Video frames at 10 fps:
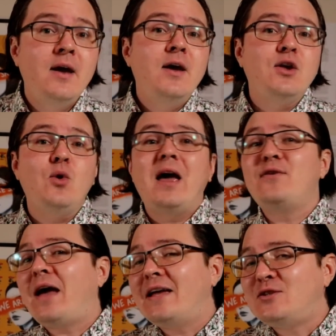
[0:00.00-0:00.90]
You have
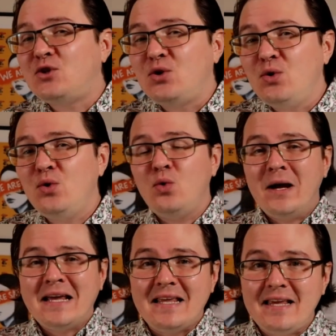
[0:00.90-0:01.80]
had two
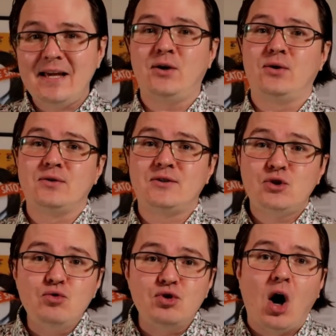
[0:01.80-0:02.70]
years
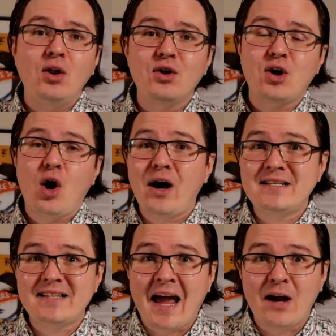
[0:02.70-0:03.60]
to dollar
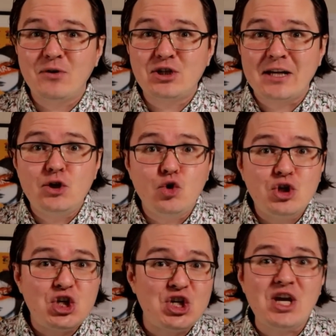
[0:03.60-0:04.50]
cost average into
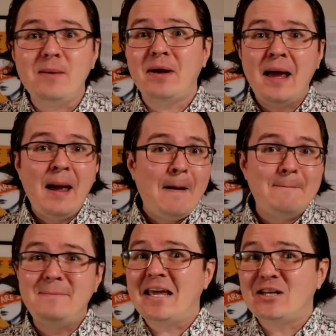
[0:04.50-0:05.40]
cheap
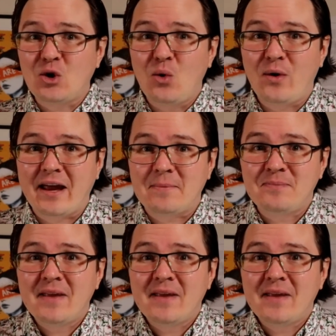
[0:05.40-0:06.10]
Bitcoin.